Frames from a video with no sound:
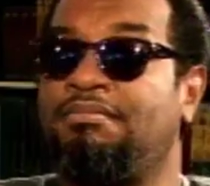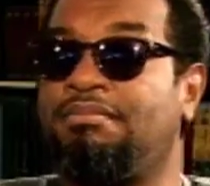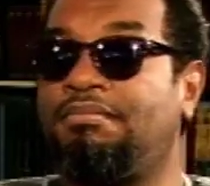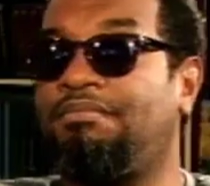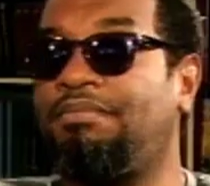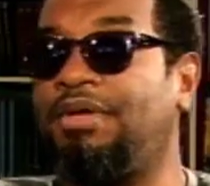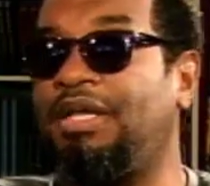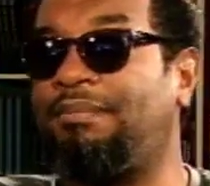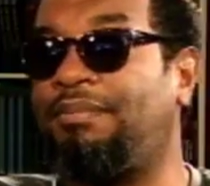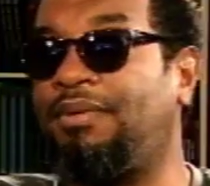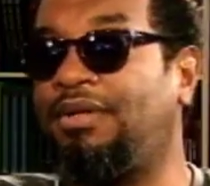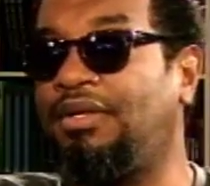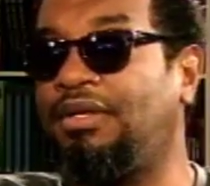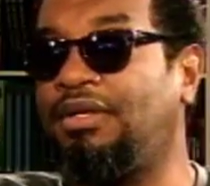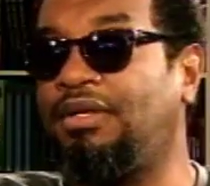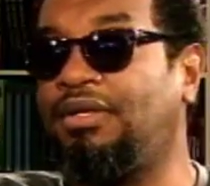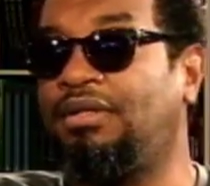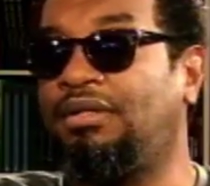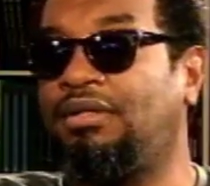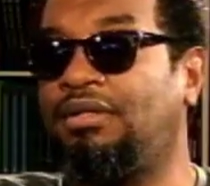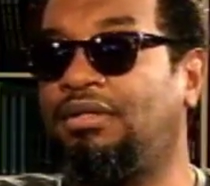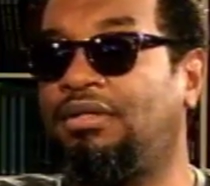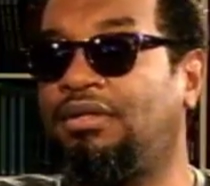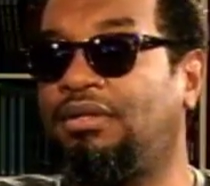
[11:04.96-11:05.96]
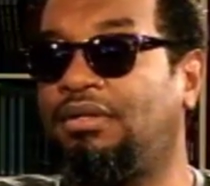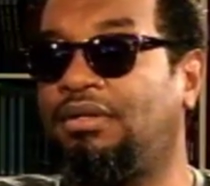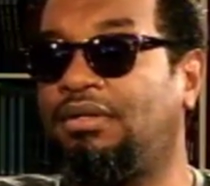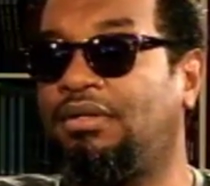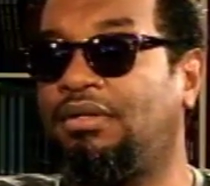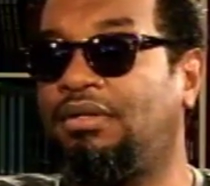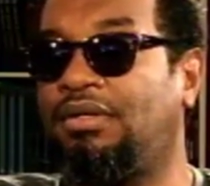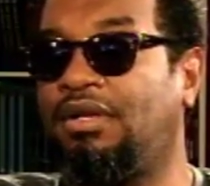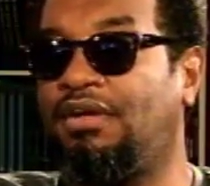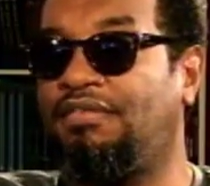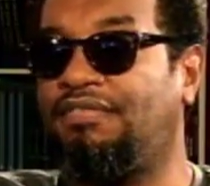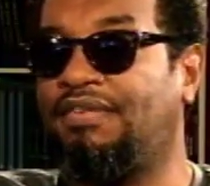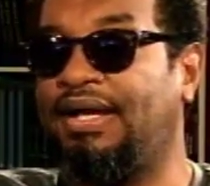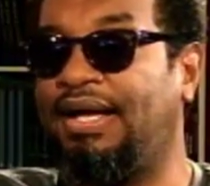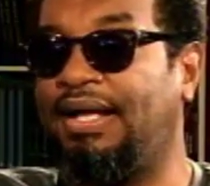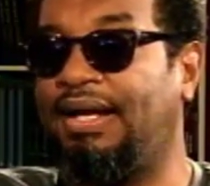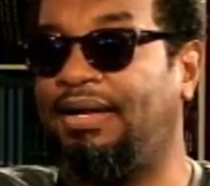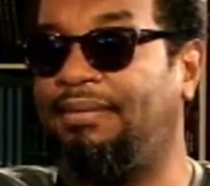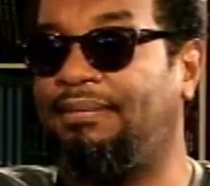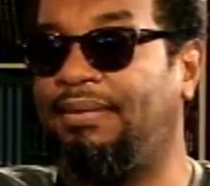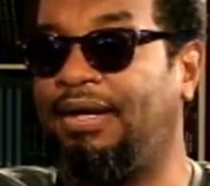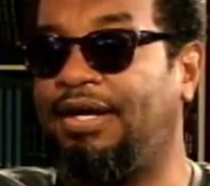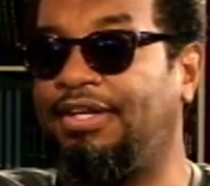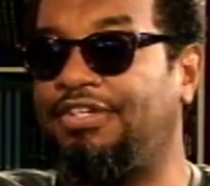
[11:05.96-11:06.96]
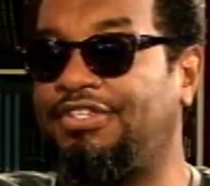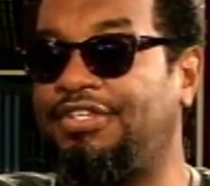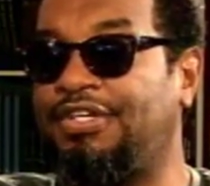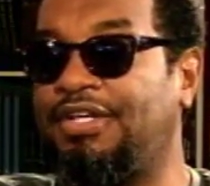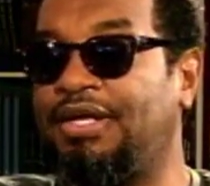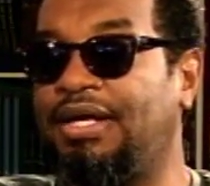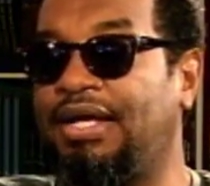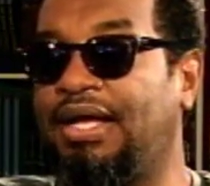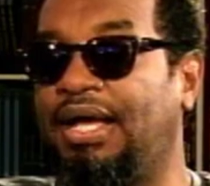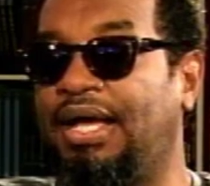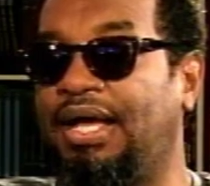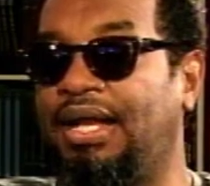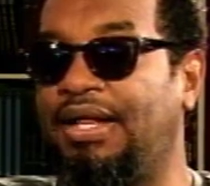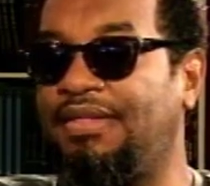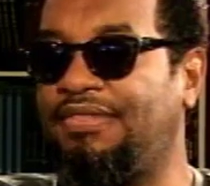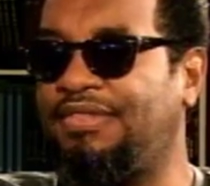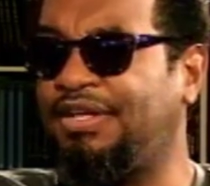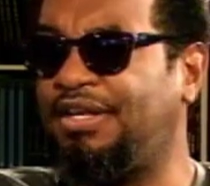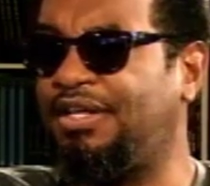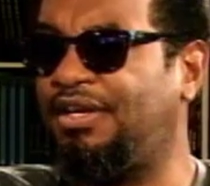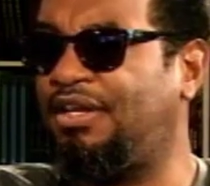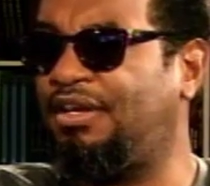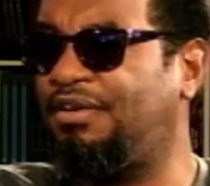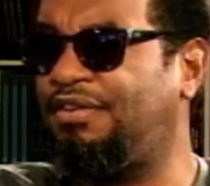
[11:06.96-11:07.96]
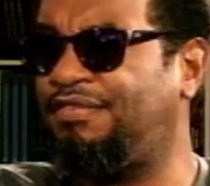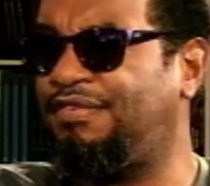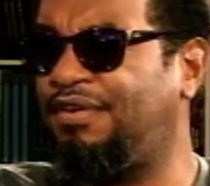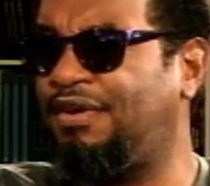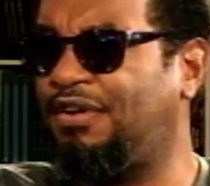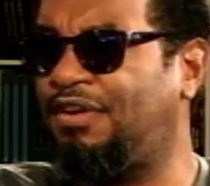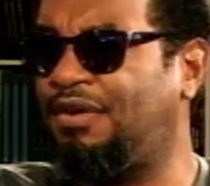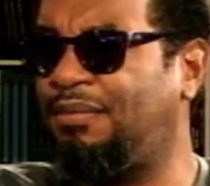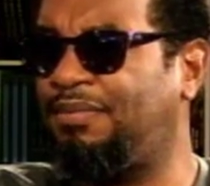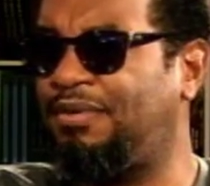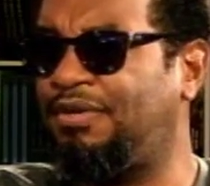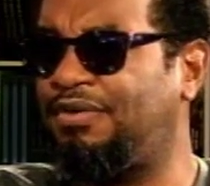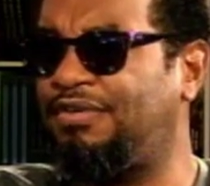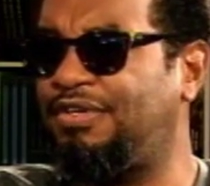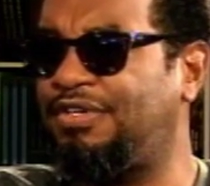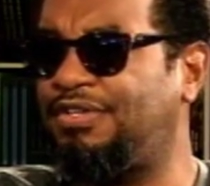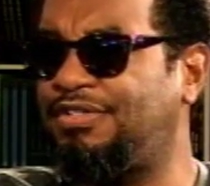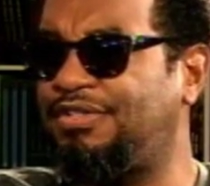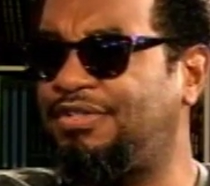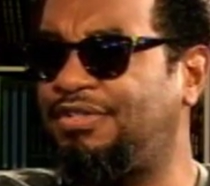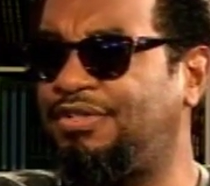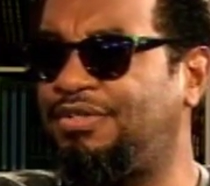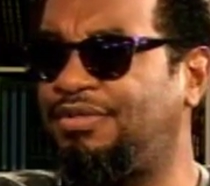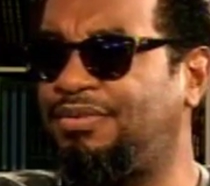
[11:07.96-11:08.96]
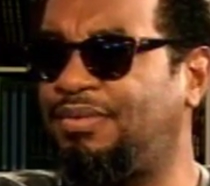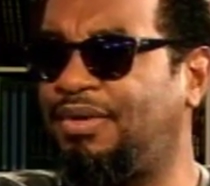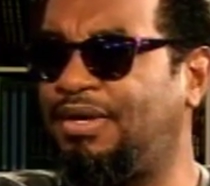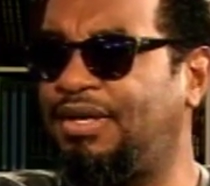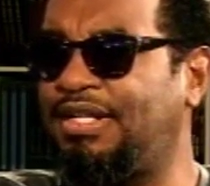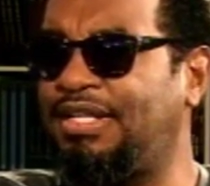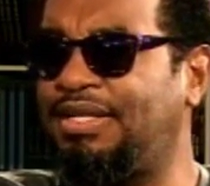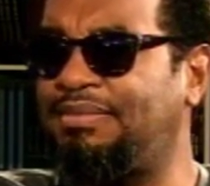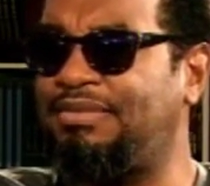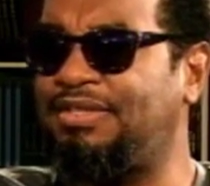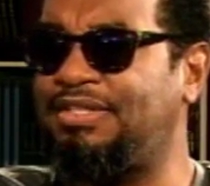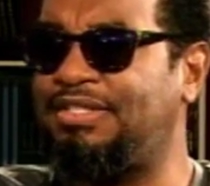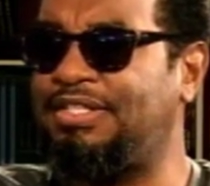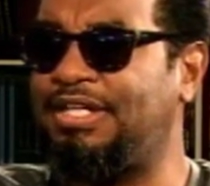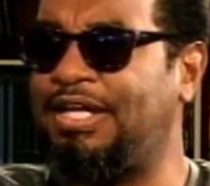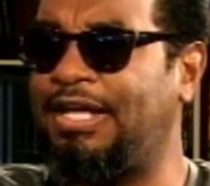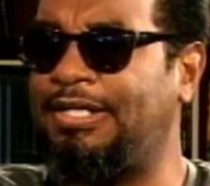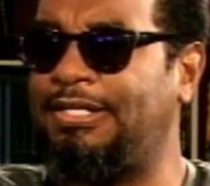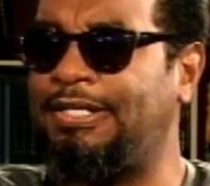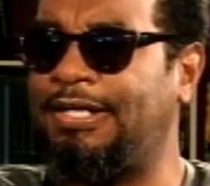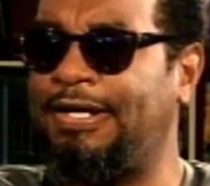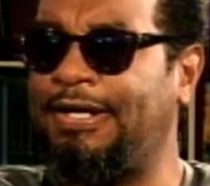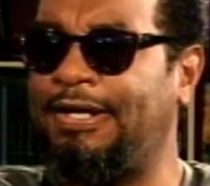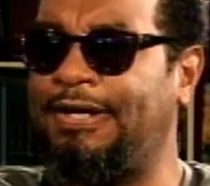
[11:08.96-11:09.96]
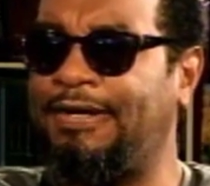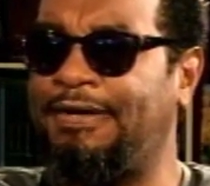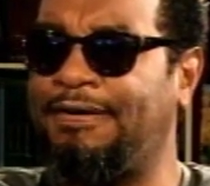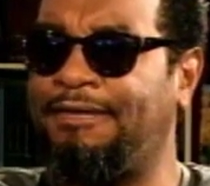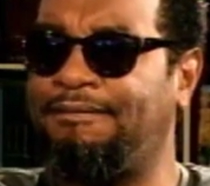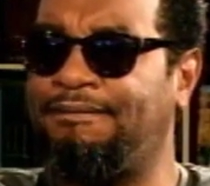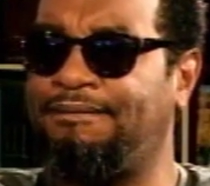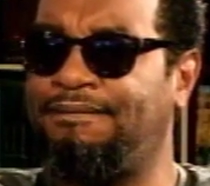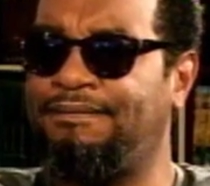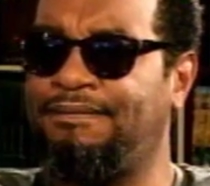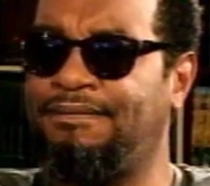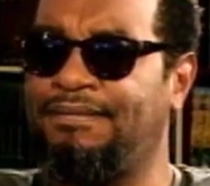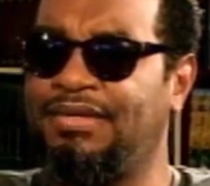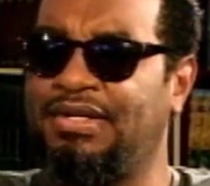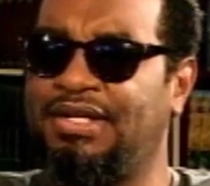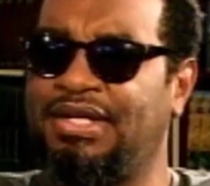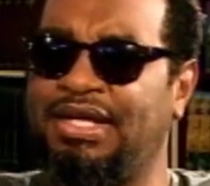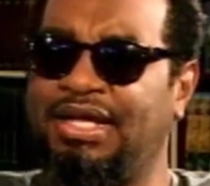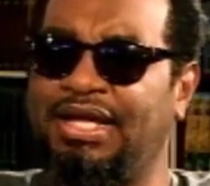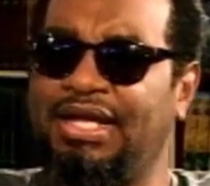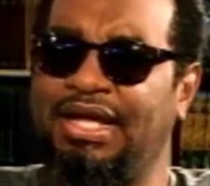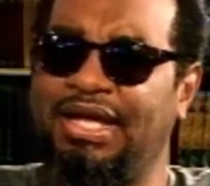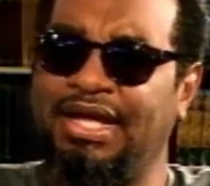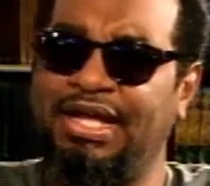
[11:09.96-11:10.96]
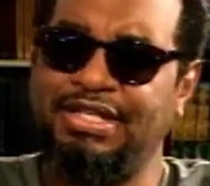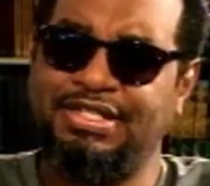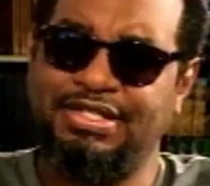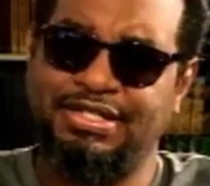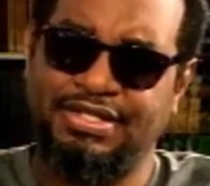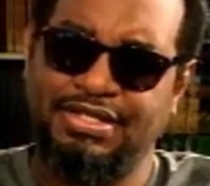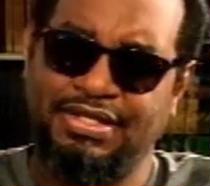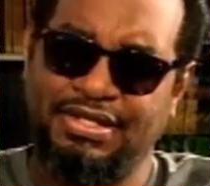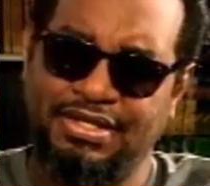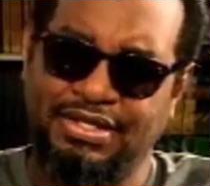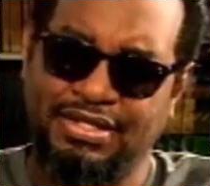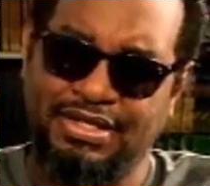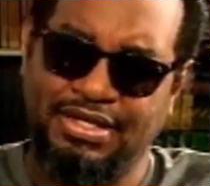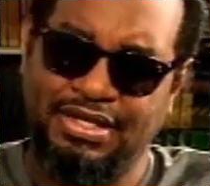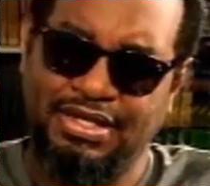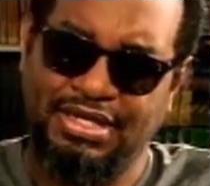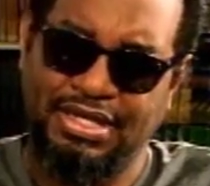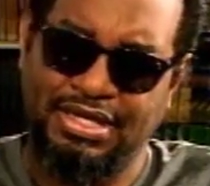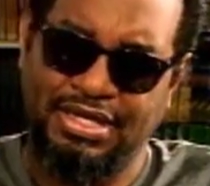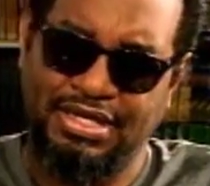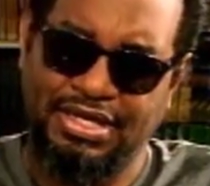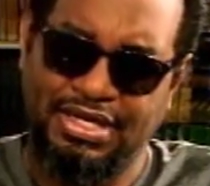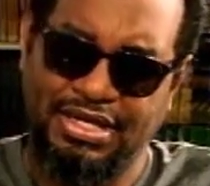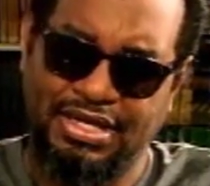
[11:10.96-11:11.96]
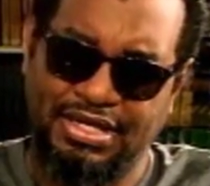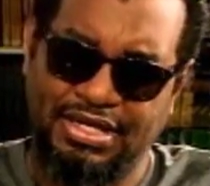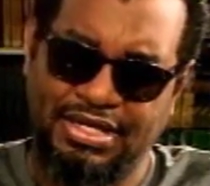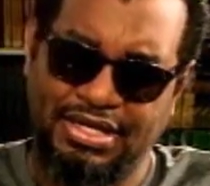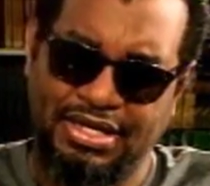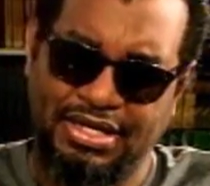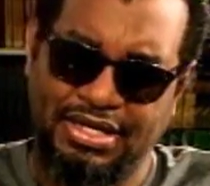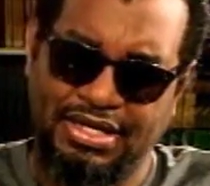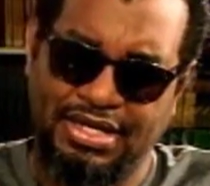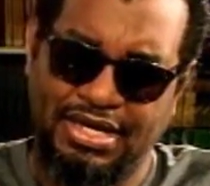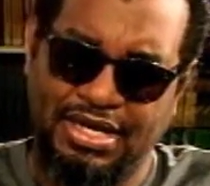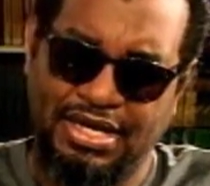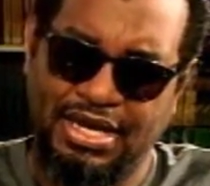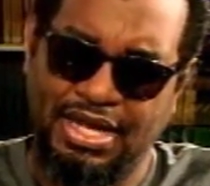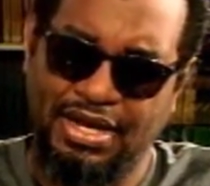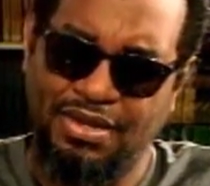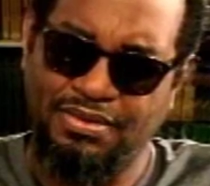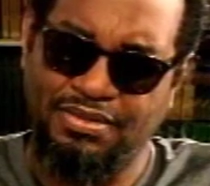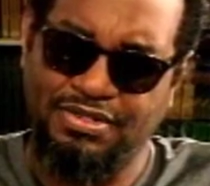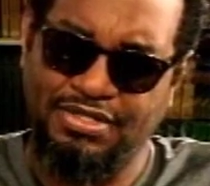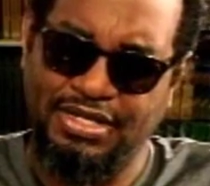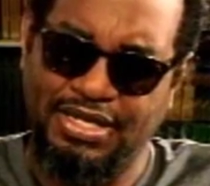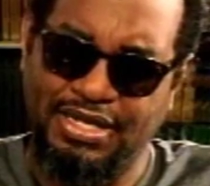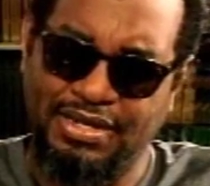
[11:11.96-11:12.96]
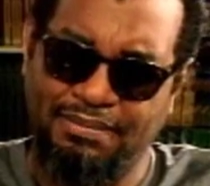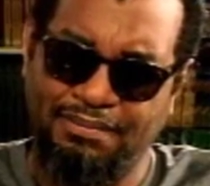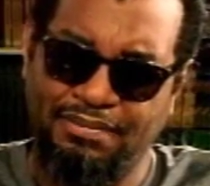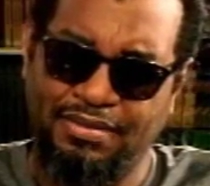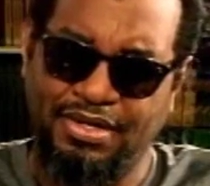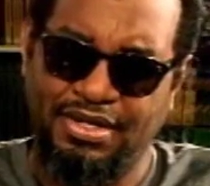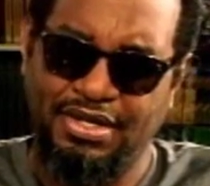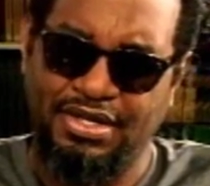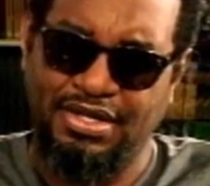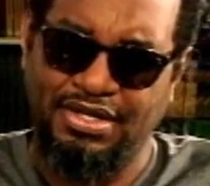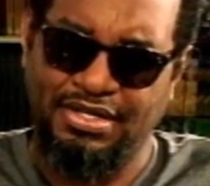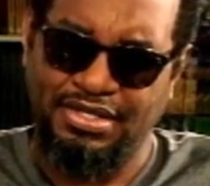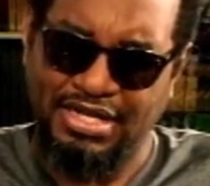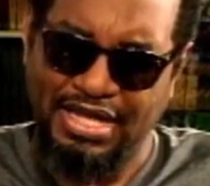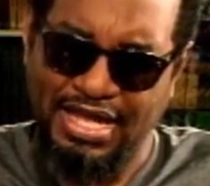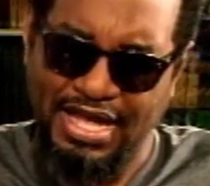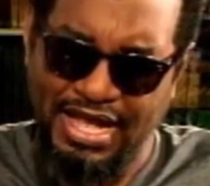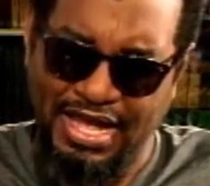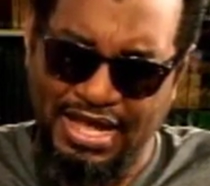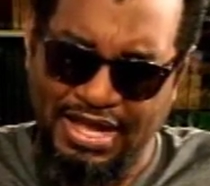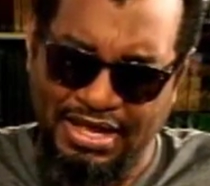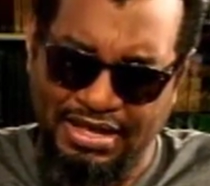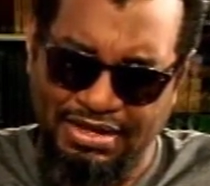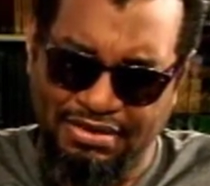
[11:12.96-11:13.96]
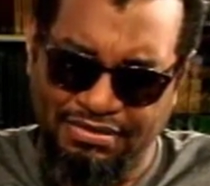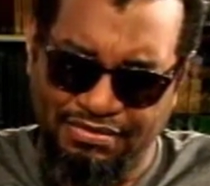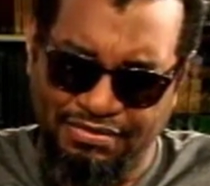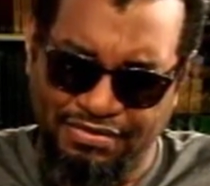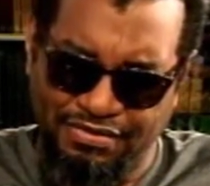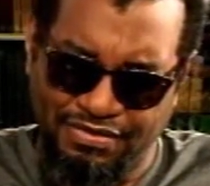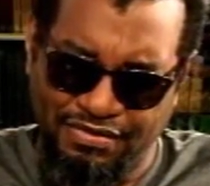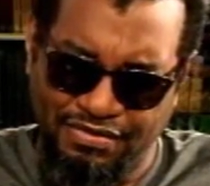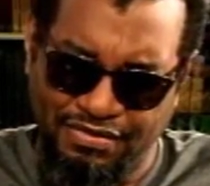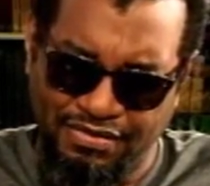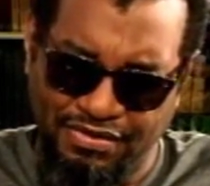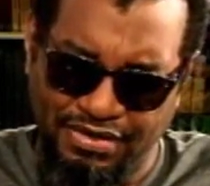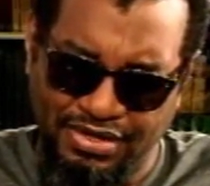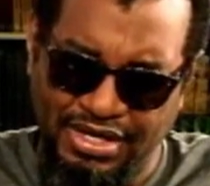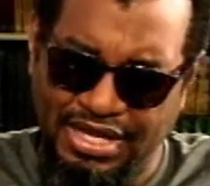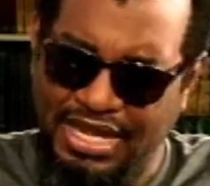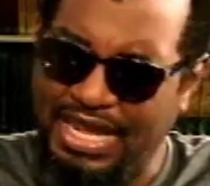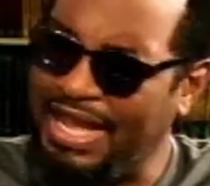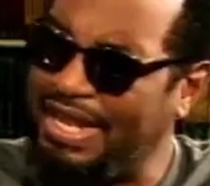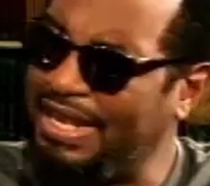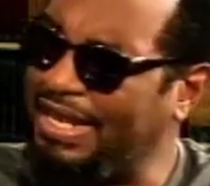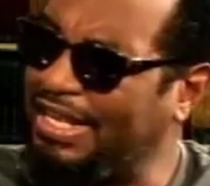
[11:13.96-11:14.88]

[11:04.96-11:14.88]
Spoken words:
People love Calabash, and I think they love it for a couple of reasons. One of them is that it allows them to have an